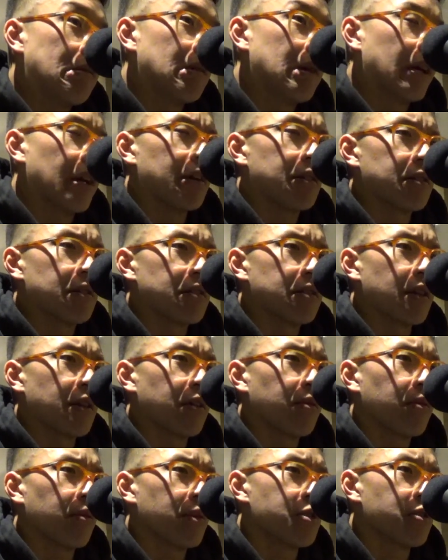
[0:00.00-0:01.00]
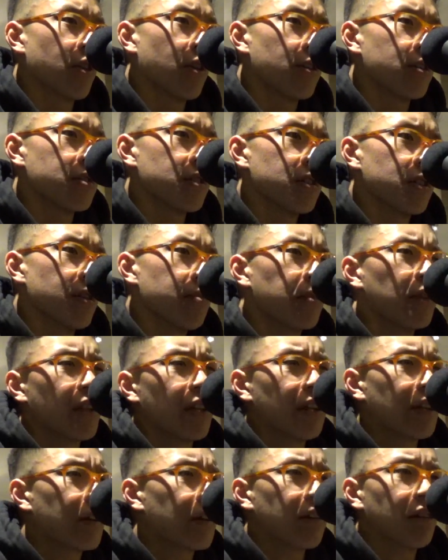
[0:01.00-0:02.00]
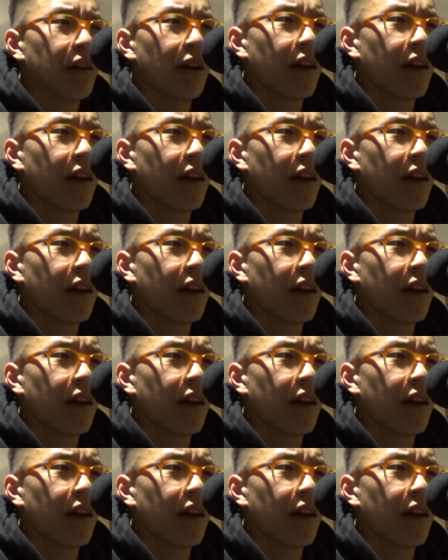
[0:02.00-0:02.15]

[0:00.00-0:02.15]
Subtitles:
I guess it's like what your heart's in it, but like